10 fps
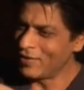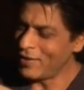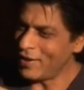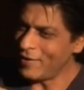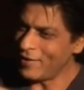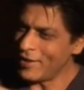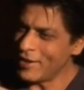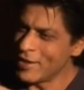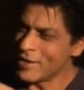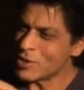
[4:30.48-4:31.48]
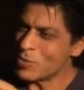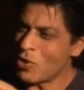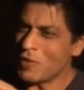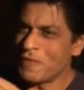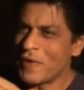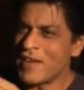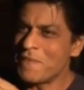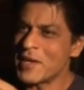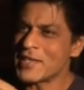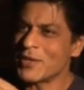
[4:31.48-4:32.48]
really, really small
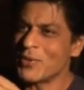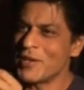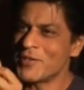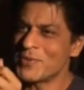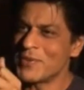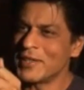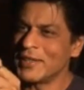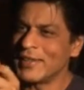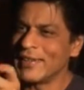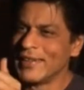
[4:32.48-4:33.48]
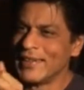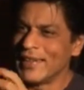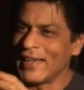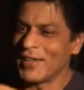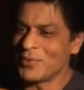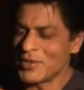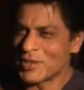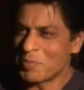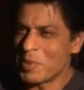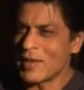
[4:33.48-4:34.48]
5 paisa coins which were dirty, and he would
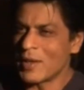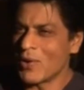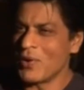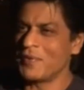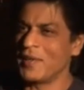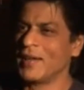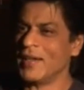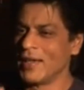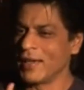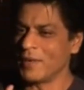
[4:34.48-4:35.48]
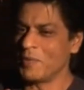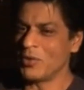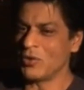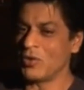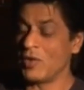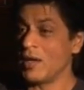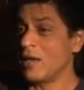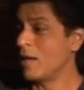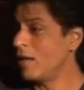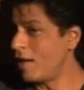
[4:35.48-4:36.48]
just pay that off and get me onto the train.
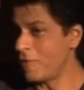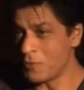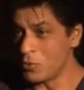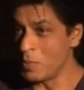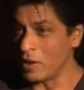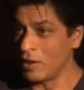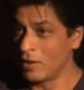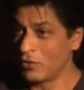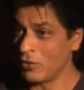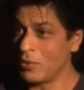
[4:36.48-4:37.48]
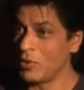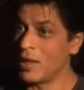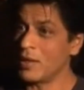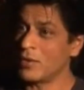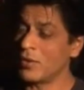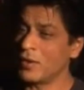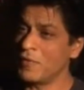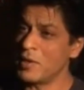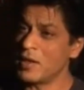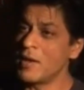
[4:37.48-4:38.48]
Didn't have food money, so he would
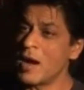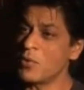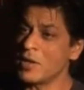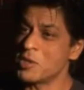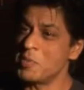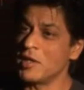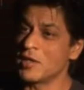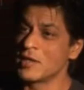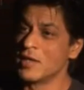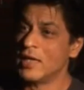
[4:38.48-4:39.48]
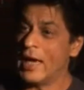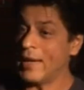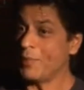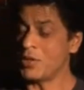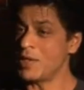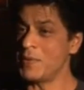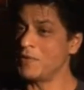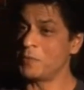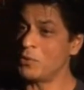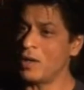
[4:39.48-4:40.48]
give me groundnuts, peanuts. And I'm not saying we
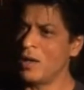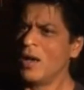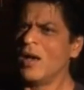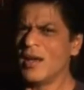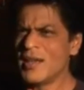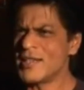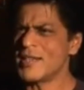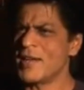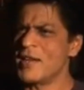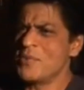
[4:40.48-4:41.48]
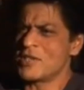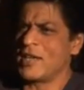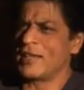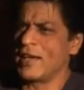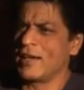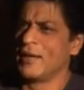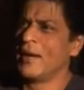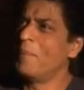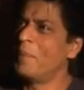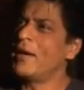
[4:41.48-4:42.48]
were poor, it's just that he was like that.
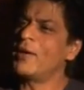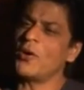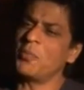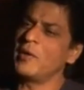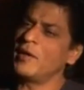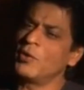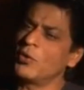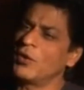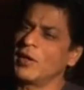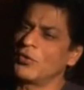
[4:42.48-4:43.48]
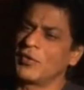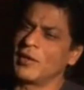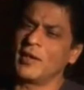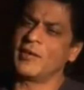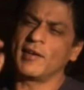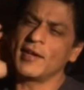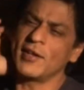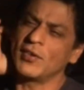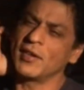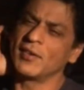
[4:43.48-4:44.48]
But he taught me really good things, really, really
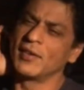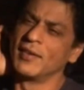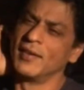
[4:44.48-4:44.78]
nice things.